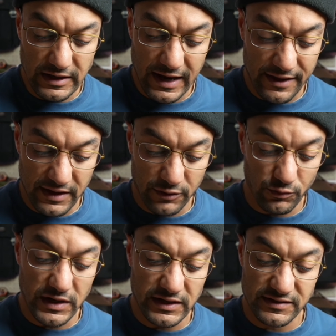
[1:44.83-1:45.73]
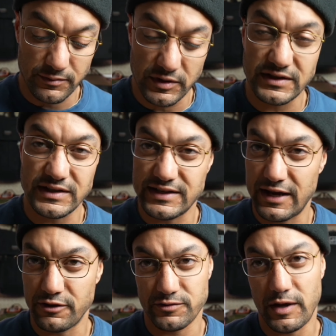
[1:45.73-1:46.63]
And then reading some of the
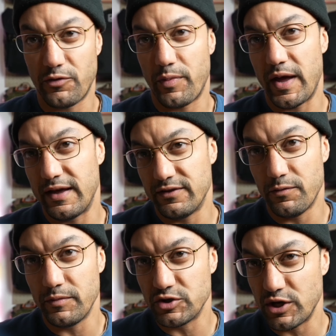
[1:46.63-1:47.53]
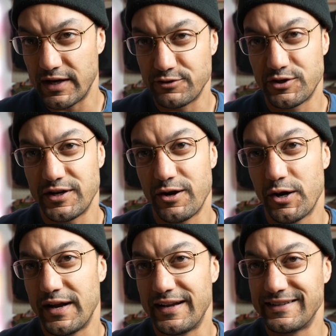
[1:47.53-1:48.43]
details about the pen, the machine
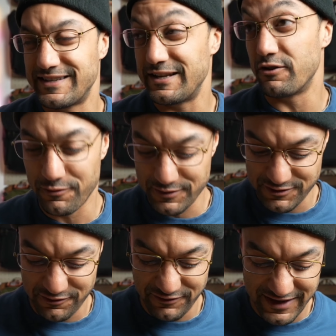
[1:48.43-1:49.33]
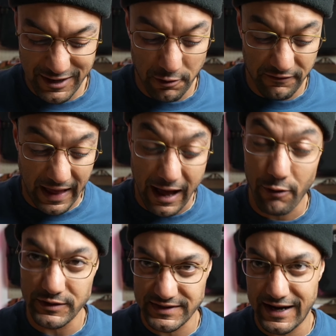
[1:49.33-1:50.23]
engineering, seeing the original video of
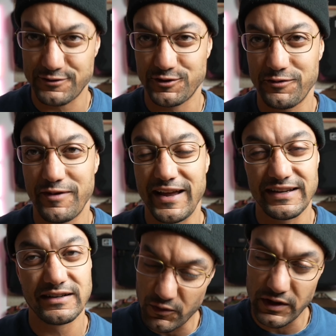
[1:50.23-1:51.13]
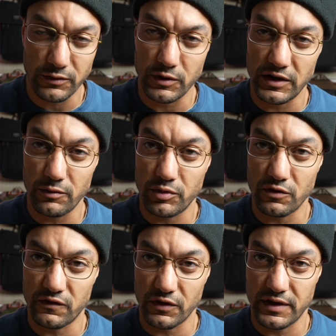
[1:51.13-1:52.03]
how it's actually made, really a
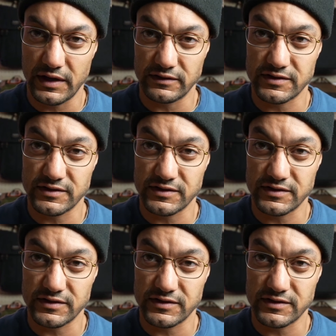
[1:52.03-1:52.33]
beautiful thing.